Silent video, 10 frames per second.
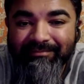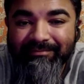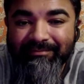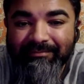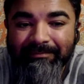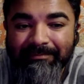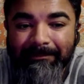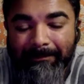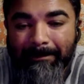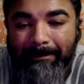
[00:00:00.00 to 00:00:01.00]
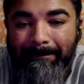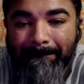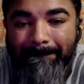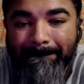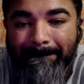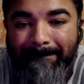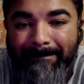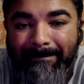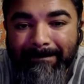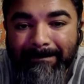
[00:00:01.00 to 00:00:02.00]

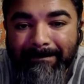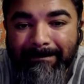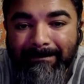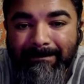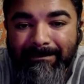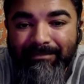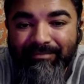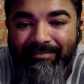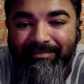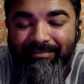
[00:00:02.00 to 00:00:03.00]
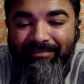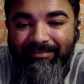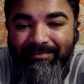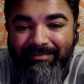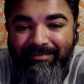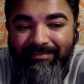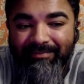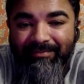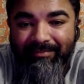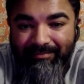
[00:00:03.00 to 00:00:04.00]

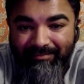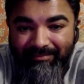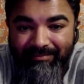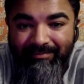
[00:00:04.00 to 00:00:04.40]
(not speaking)